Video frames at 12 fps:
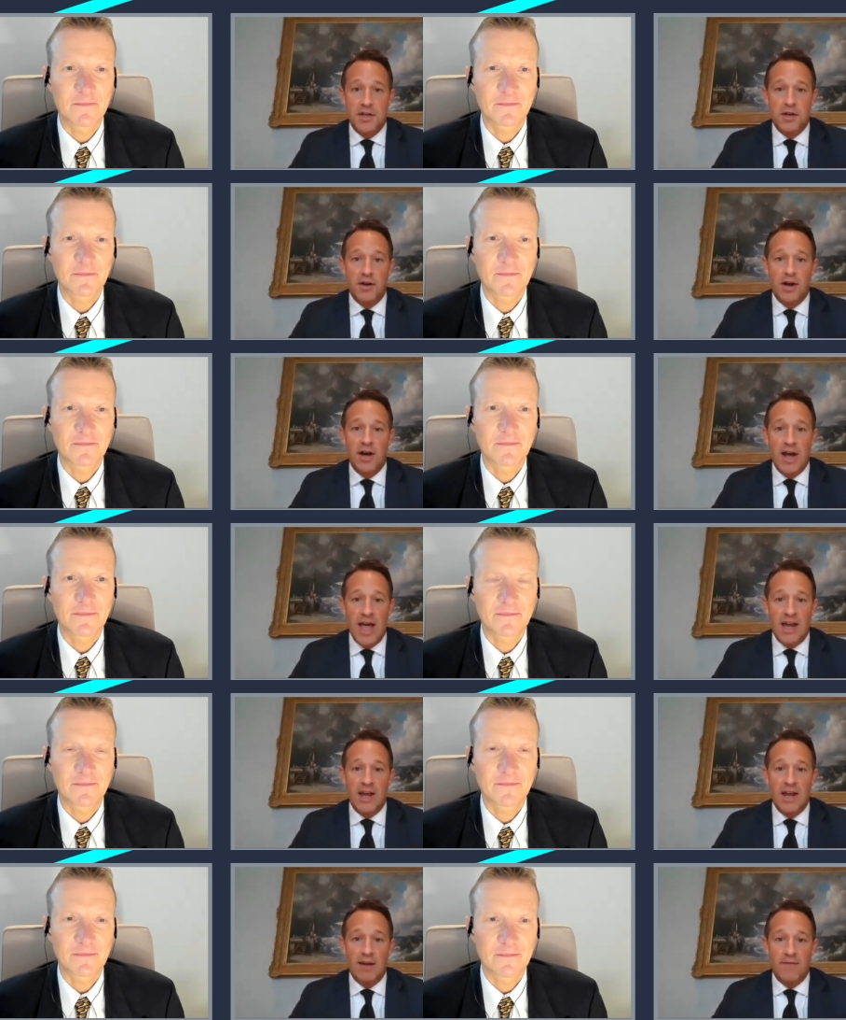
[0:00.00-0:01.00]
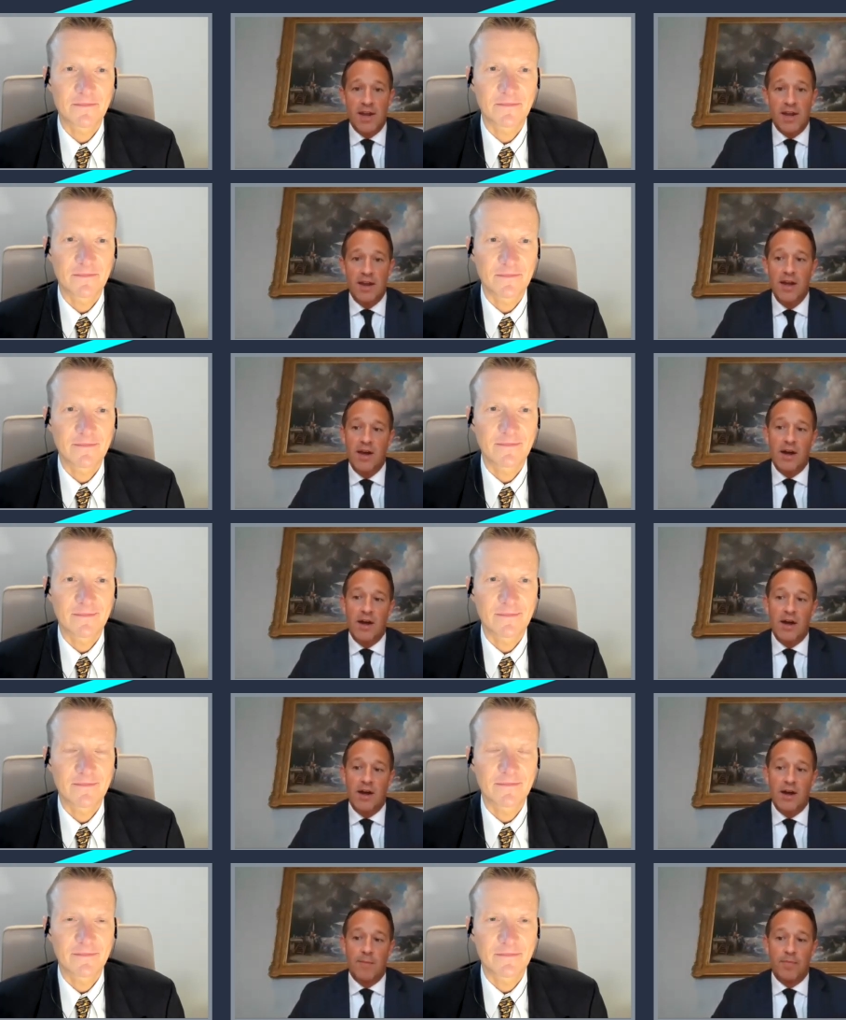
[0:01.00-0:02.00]
Speaker 1: We're trading at a discount
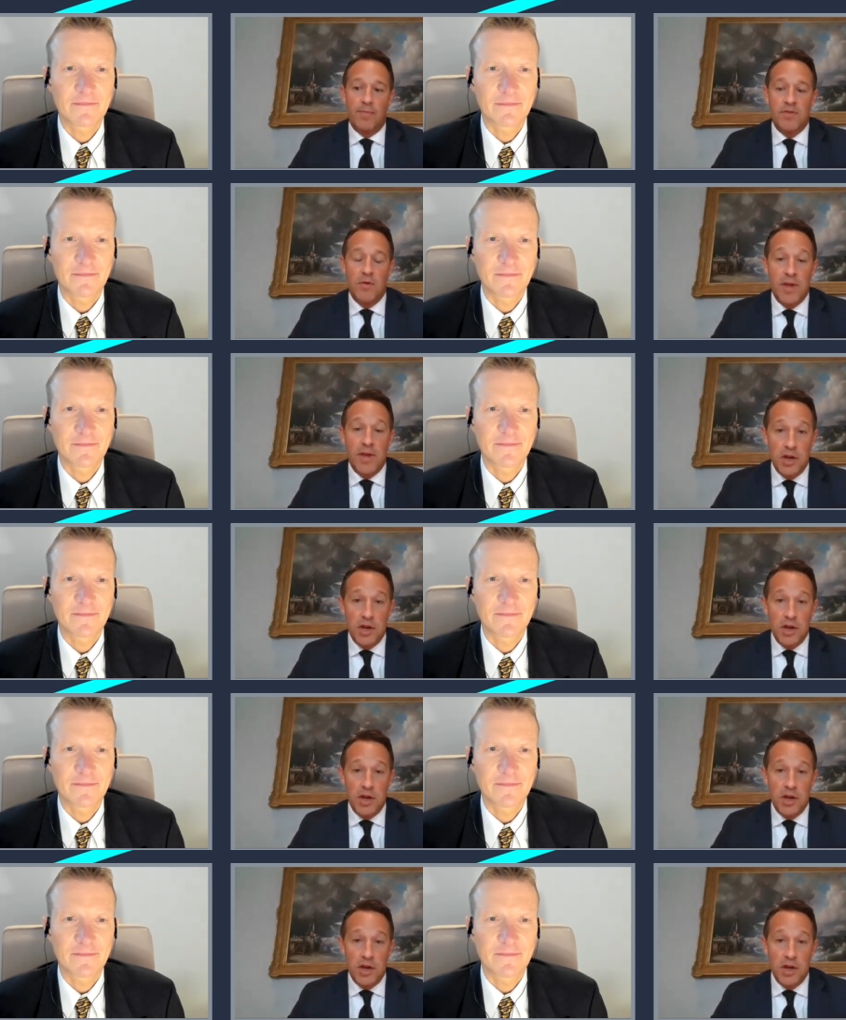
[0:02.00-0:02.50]
to NAV.